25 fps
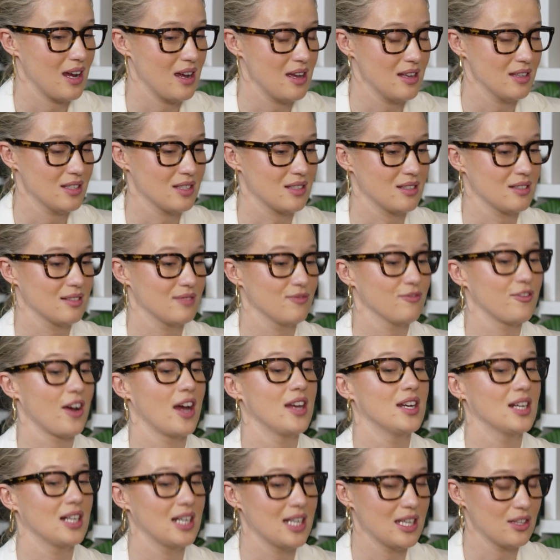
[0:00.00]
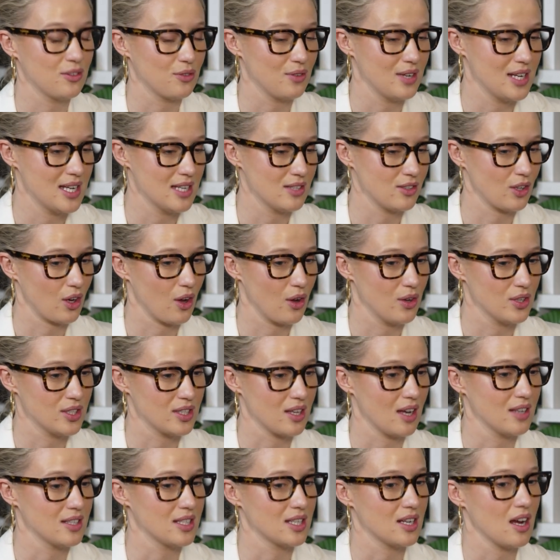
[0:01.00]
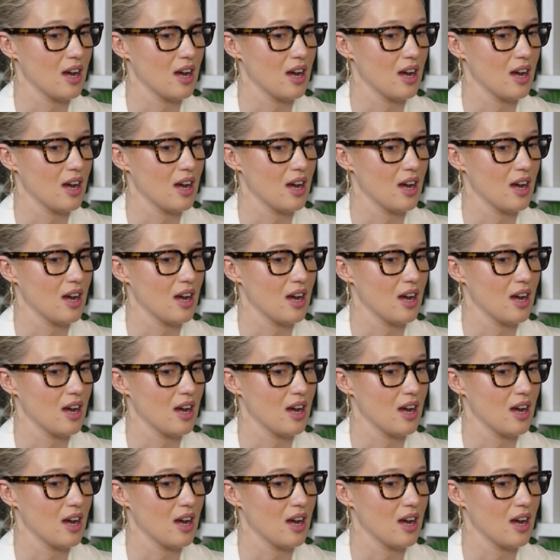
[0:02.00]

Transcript: I finally 3 years ago started